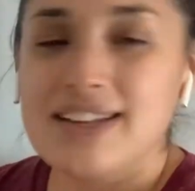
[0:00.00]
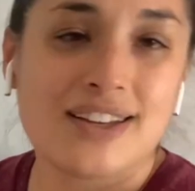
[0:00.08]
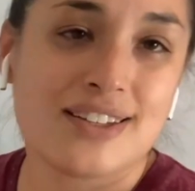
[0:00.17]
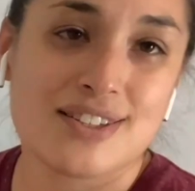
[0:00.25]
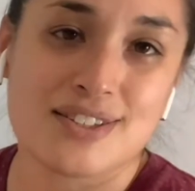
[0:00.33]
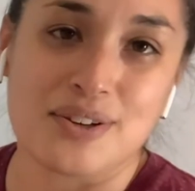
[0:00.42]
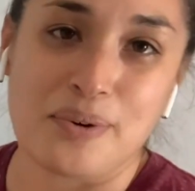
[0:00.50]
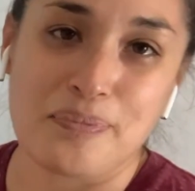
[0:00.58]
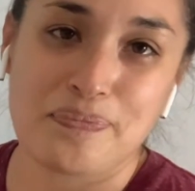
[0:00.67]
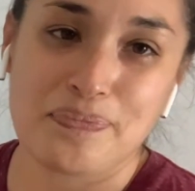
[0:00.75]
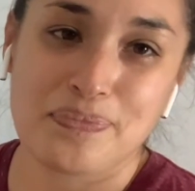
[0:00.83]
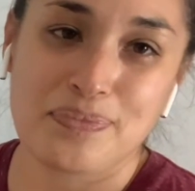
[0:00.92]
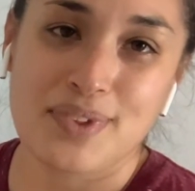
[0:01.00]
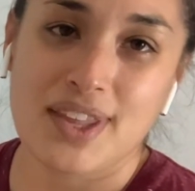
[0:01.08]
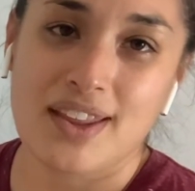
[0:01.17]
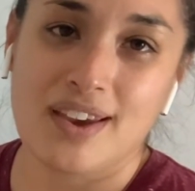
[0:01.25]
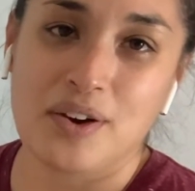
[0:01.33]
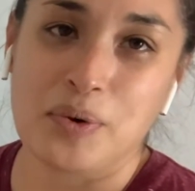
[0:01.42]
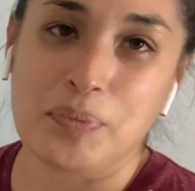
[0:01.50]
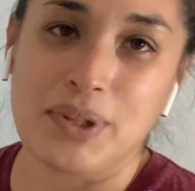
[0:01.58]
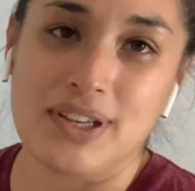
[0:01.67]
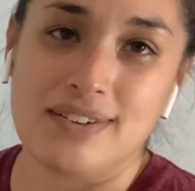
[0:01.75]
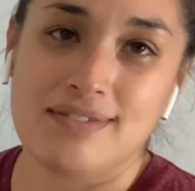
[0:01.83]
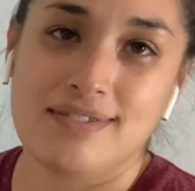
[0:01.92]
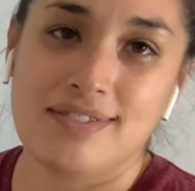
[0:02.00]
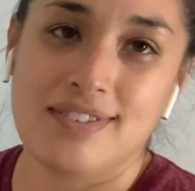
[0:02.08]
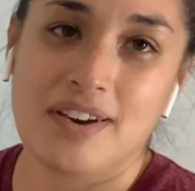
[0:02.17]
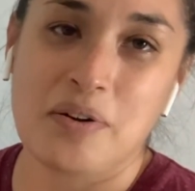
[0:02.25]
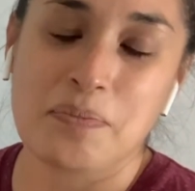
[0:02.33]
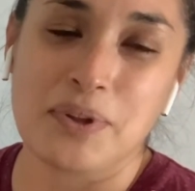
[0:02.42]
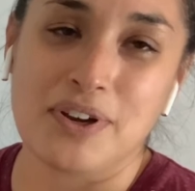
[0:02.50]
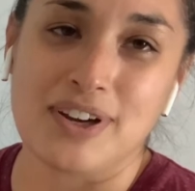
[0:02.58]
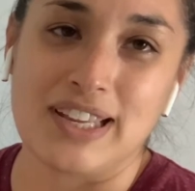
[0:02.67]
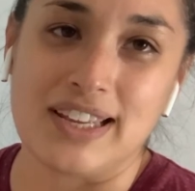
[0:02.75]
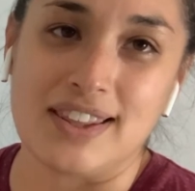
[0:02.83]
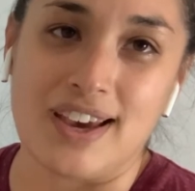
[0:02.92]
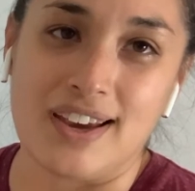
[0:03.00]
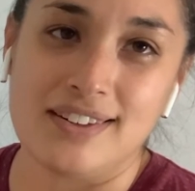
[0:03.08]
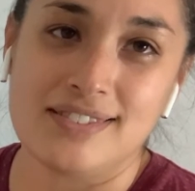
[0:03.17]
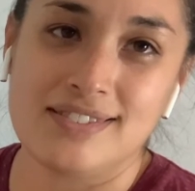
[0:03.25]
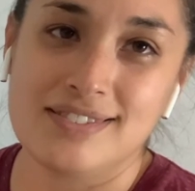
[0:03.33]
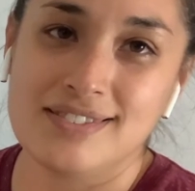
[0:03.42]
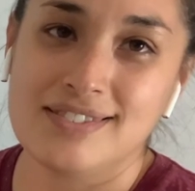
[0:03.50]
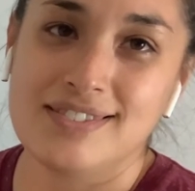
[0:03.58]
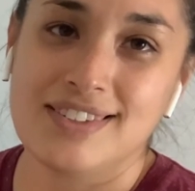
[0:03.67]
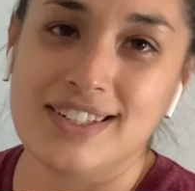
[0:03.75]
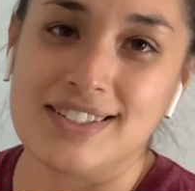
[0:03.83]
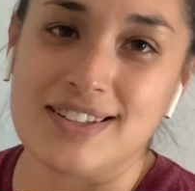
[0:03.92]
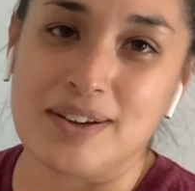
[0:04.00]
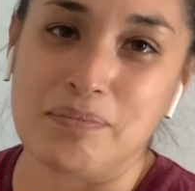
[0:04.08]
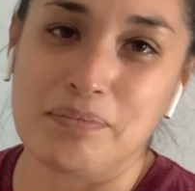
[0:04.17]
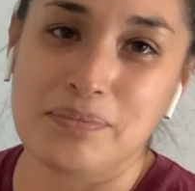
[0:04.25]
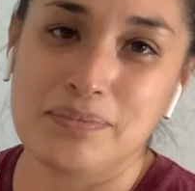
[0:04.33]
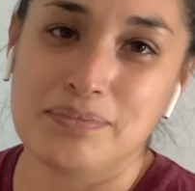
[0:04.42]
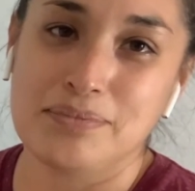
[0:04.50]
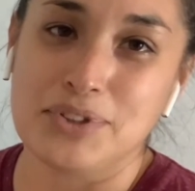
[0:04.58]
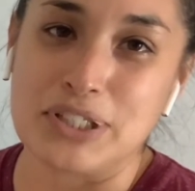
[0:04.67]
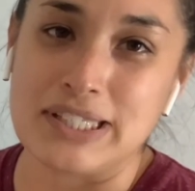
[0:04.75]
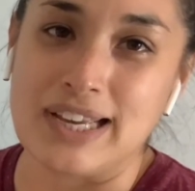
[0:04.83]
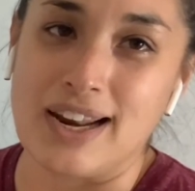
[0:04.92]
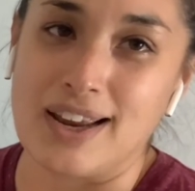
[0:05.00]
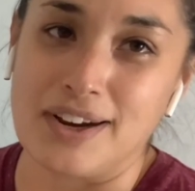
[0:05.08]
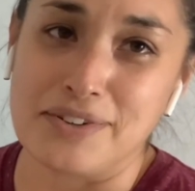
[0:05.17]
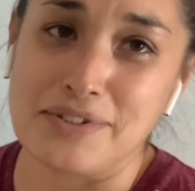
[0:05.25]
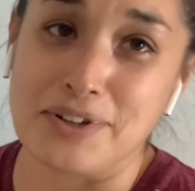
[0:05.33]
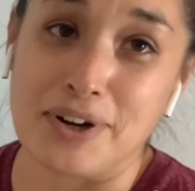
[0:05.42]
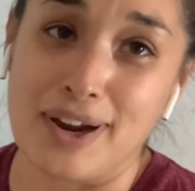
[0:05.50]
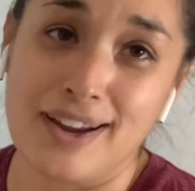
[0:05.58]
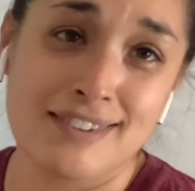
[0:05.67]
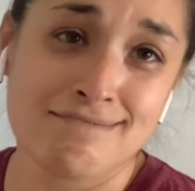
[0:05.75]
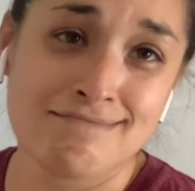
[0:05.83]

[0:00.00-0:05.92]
So I hope that you're getting that, as I'm just standing here stirring.